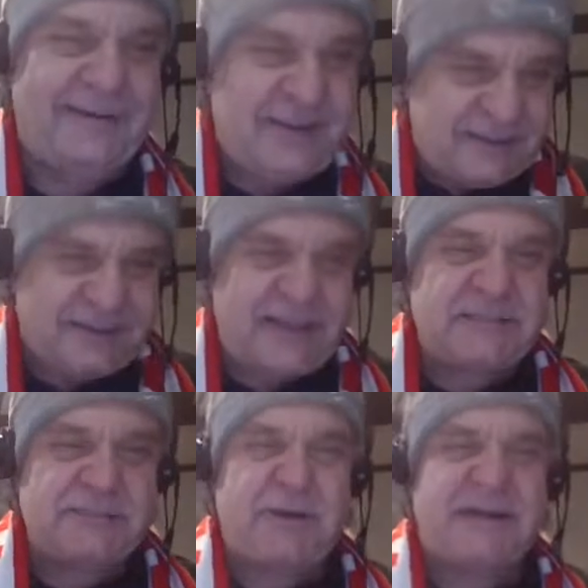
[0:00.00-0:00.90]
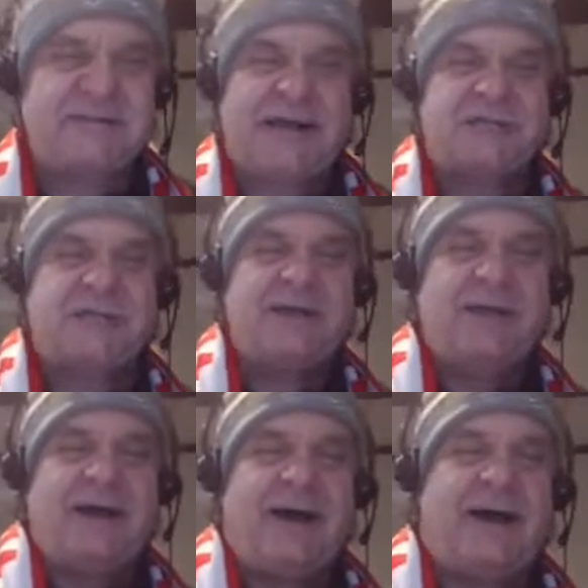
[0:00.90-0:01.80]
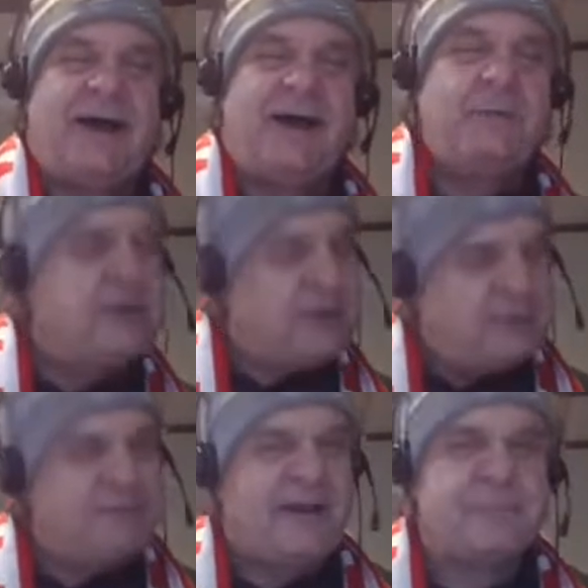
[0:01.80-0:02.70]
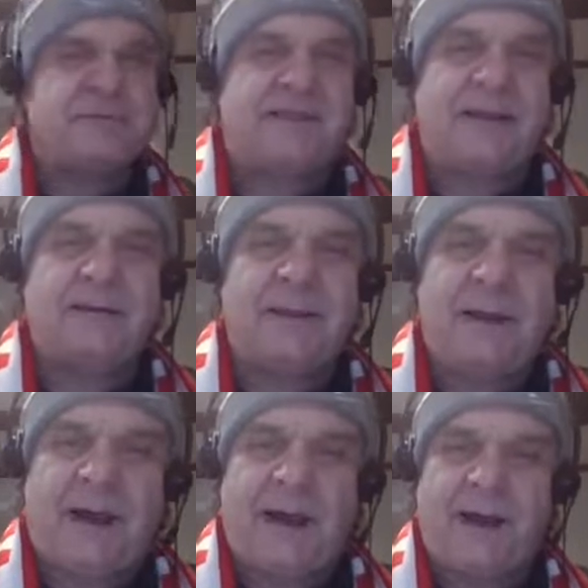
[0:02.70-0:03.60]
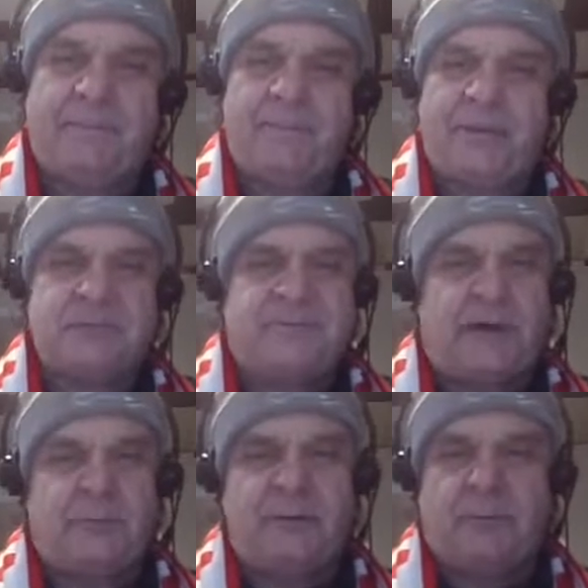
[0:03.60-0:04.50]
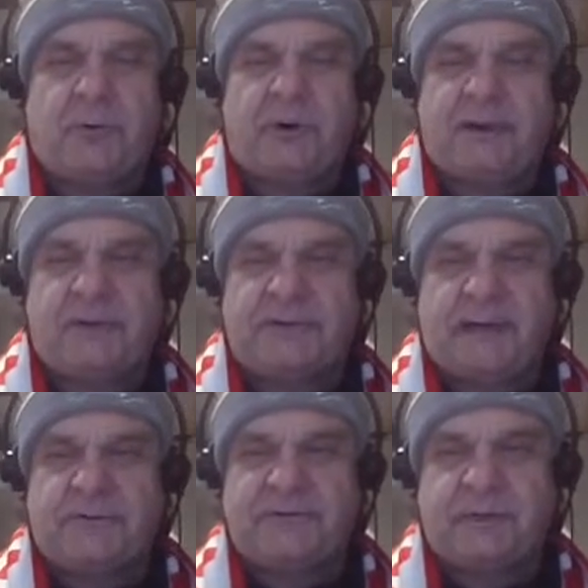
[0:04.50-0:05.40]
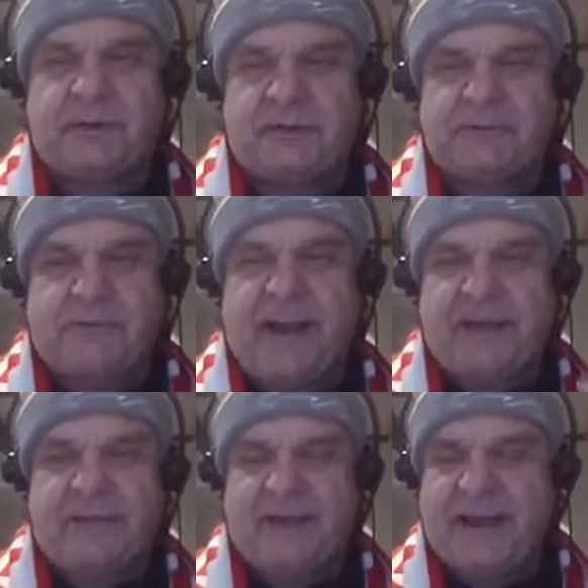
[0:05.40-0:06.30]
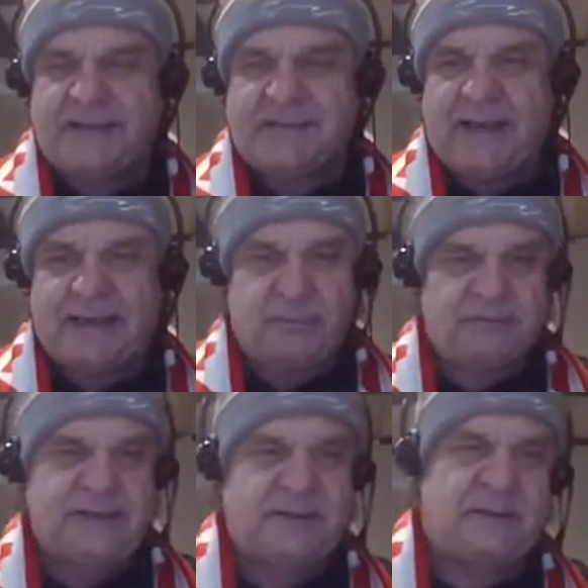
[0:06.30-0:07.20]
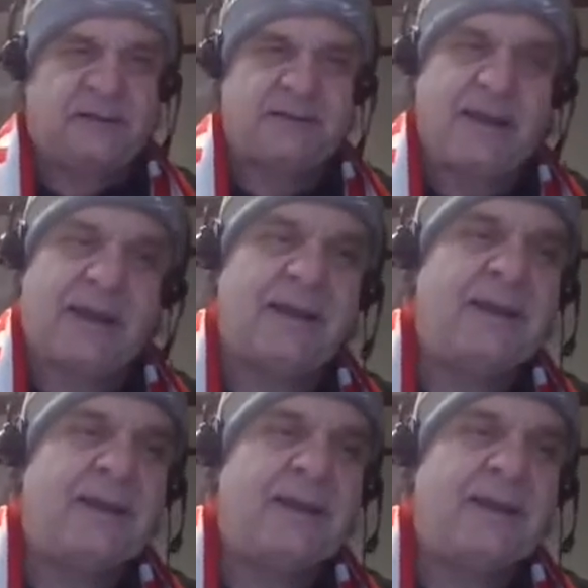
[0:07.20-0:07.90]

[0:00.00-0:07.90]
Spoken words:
Today's price action, we were down 5%. It was following the morning downturn of the SPY and the NASDAQ. We'll take a look at that.